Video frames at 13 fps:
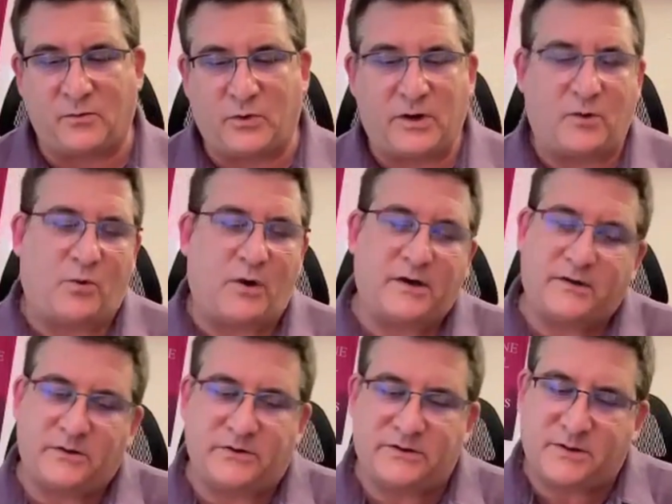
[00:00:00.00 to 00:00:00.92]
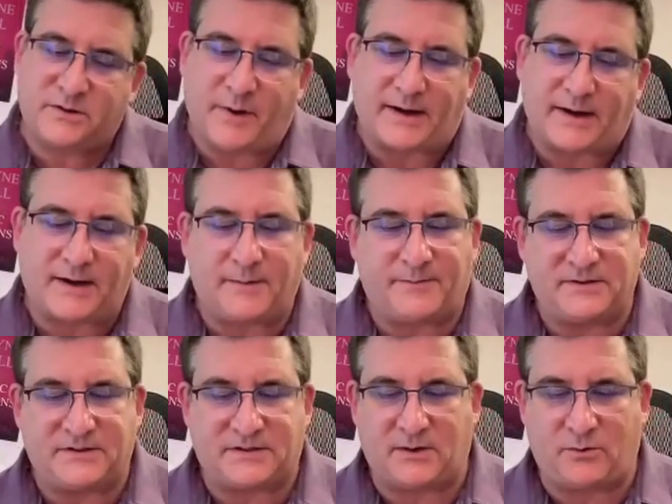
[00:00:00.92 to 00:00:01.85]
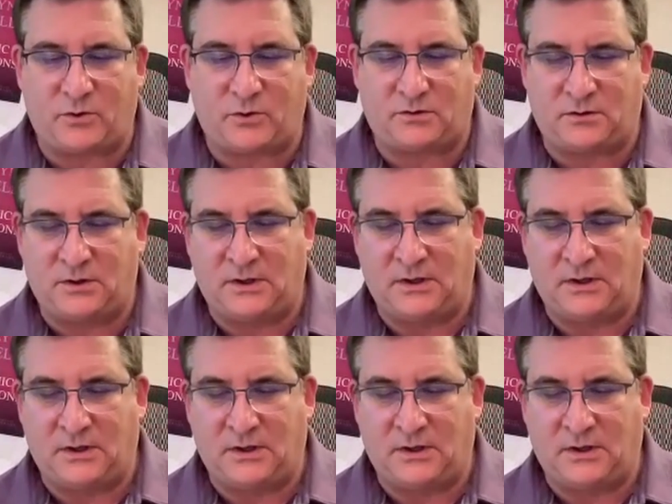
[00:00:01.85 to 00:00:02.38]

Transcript: And what I want to do is to back up and say, well,